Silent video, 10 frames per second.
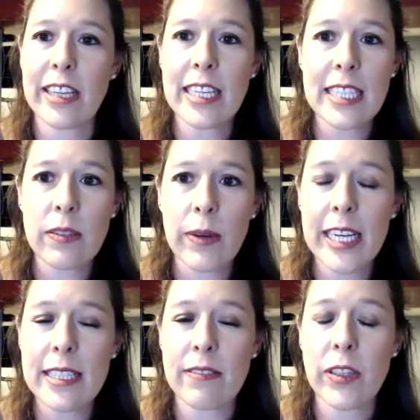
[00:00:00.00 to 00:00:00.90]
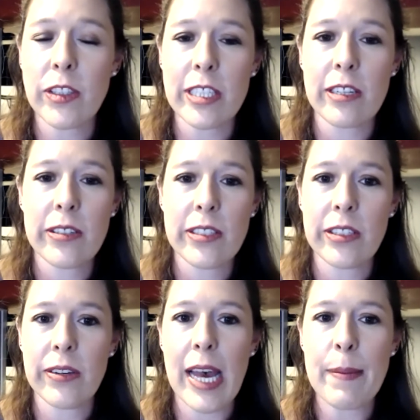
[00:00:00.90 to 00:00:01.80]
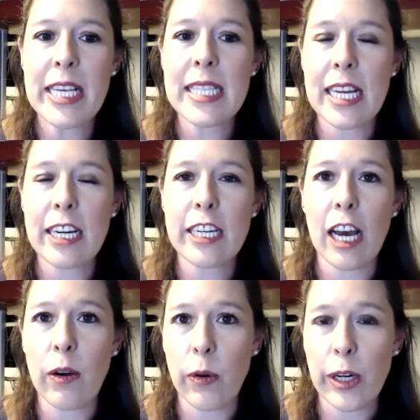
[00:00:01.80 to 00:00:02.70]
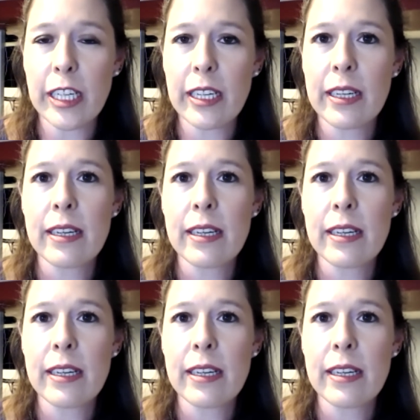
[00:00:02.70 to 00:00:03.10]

easiest way is if you just go to mscenter.org,